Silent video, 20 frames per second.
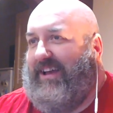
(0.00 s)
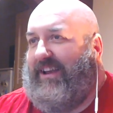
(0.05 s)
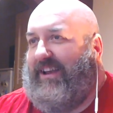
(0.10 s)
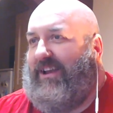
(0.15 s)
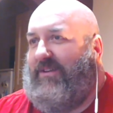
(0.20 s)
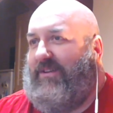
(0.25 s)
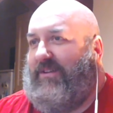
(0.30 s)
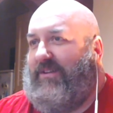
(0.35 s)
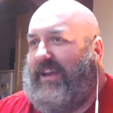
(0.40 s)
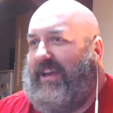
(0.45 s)

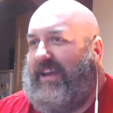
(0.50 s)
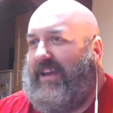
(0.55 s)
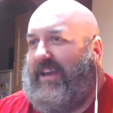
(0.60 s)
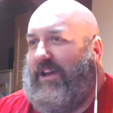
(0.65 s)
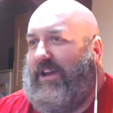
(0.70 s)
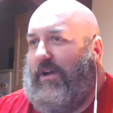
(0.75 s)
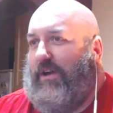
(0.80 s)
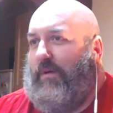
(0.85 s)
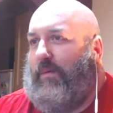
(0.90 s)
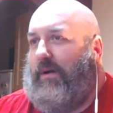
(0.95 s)
Low
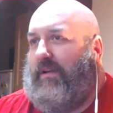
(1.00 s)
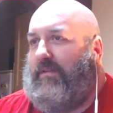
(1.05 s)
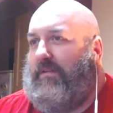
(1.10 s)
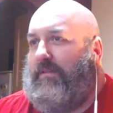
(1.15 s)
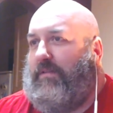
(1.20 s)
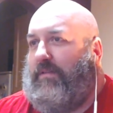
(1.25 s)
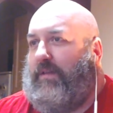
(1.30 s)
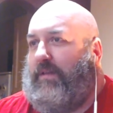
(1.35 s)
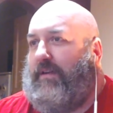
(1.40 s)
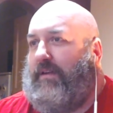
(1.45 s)
key.
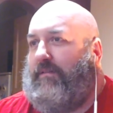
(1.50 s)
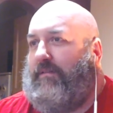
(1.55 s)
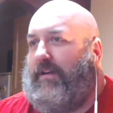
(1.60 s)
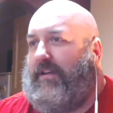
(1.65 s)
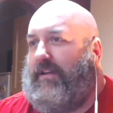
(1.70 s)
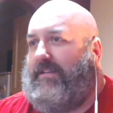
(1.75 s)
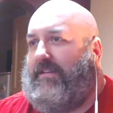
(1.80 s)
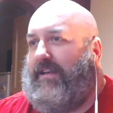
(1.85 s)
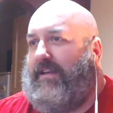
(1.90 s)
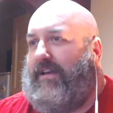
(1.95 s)
One thing
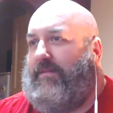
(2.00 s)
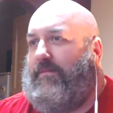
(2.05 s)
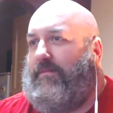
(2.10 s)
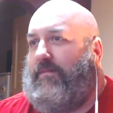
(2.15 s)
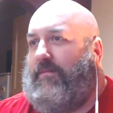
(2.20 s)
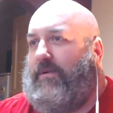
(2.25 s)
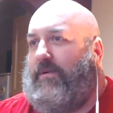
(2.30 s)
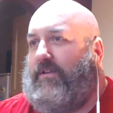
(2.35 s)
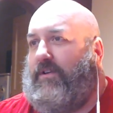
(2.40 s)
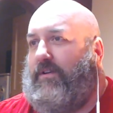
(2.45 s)
Fat
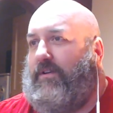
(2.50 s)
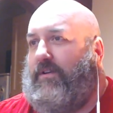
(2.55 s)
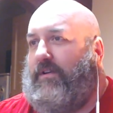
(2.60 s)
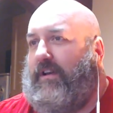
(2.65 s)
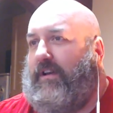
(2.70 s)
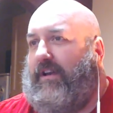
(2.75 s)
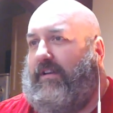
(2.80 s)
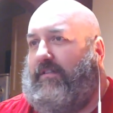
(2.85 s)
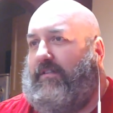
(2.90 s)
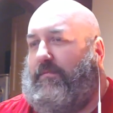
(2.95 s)
Sam will
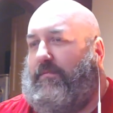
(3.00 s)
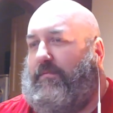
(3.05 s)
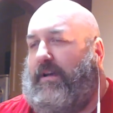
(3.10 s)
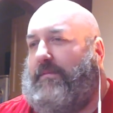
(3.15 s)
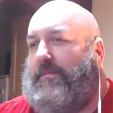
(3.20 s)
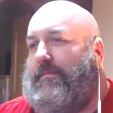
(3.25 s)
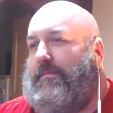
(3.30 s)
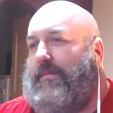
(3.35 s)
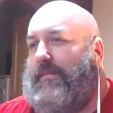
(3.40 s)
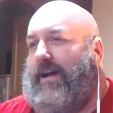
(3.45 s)
do is
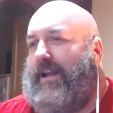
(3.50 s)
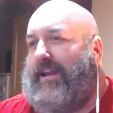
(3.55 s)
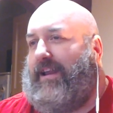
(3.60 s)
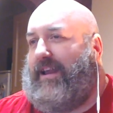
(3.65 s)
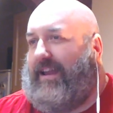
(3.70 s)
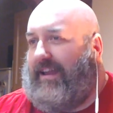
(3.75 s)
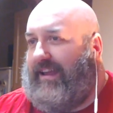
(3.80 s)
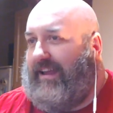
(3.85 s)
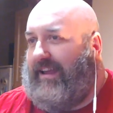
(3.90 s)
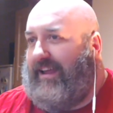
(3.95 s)
make
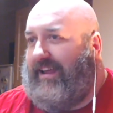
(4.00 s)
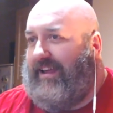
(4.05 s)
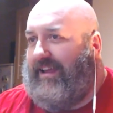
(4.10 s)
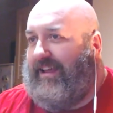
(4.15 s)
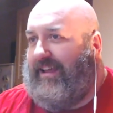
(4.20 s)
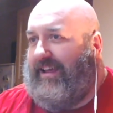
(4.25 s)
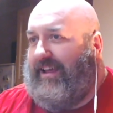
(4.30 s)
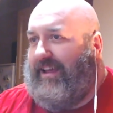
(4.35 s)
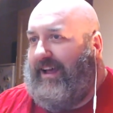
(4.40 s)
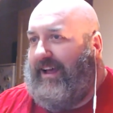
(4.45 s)
money.
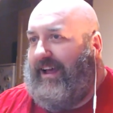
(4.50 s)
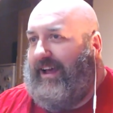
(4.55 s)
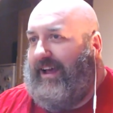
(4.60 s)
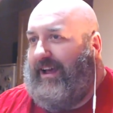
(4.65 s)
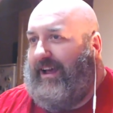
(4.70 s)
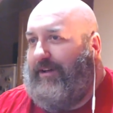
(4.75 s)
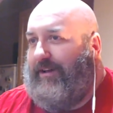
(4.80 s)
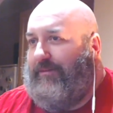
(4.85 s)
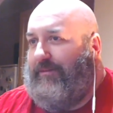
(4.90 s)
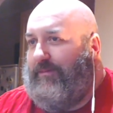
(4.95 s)

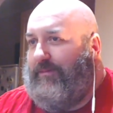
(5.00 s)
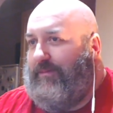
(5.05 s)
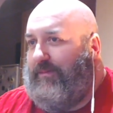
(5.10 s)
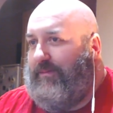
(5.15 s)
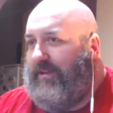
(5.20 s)
Noza